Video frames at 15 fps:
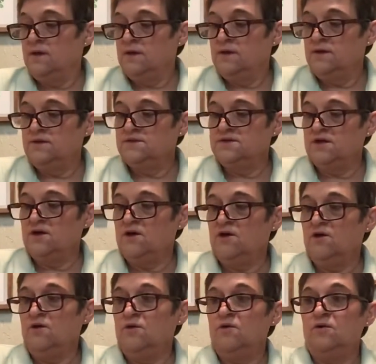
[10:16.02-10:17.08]

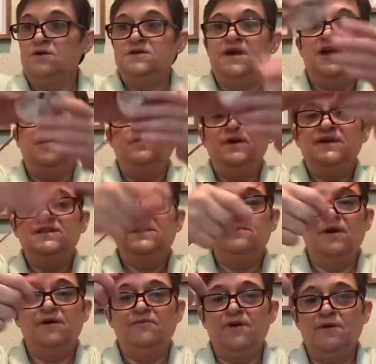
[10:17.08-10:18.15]
So take a piece of
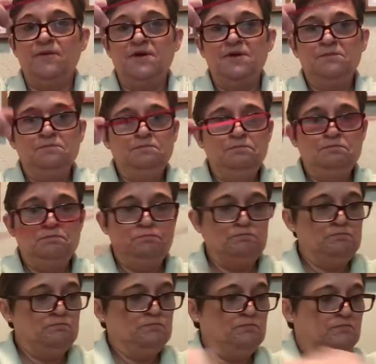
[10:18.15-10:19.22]
my ribbon.
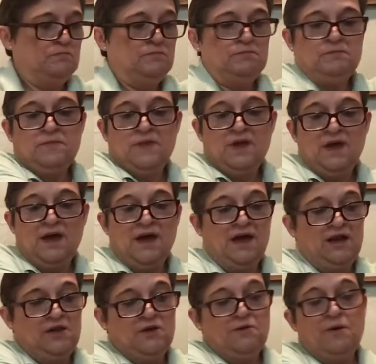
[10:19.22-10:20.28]
I
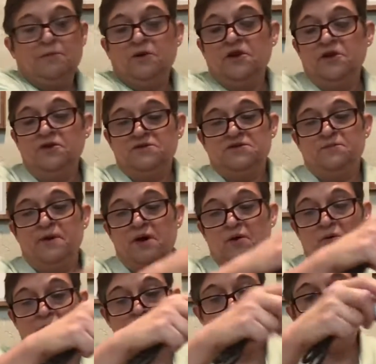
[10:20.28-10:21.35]
don't know, I'm going to use
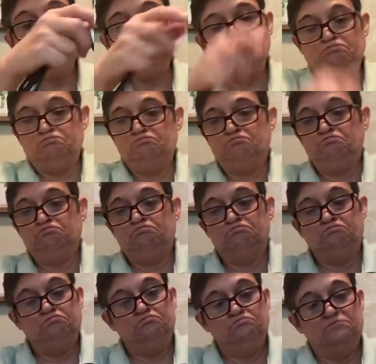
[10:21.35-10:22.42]
about
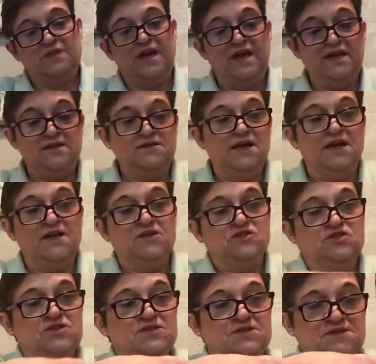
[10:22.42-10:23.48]
8-10
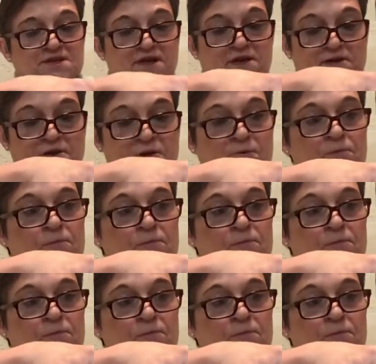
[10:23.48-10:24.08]
inches. I don't know.